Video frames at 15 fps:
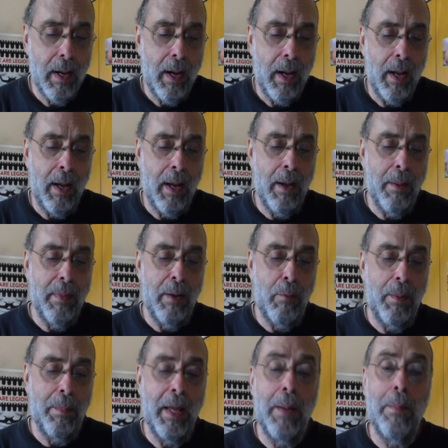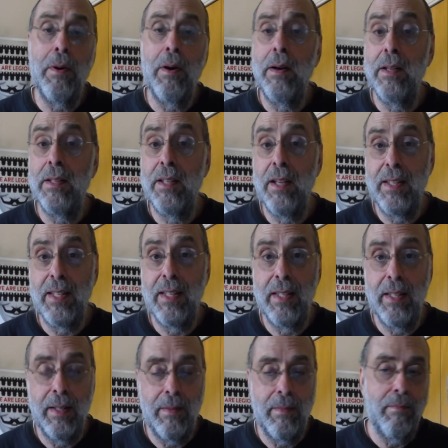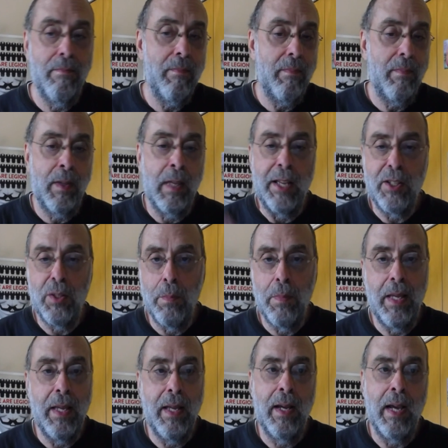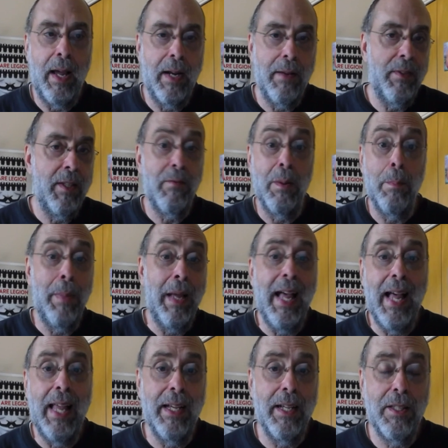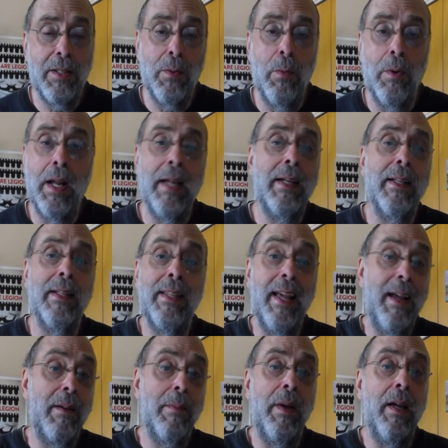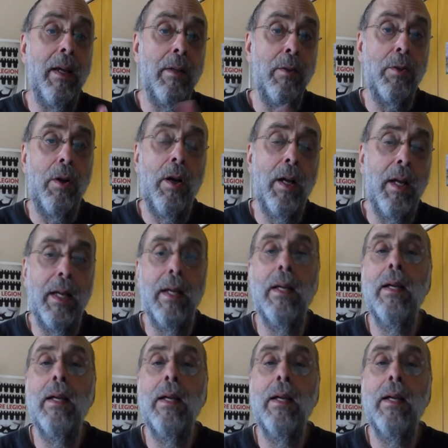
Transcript: And what Paper Artist does is it gives me kind of different palettes where I could take my drawing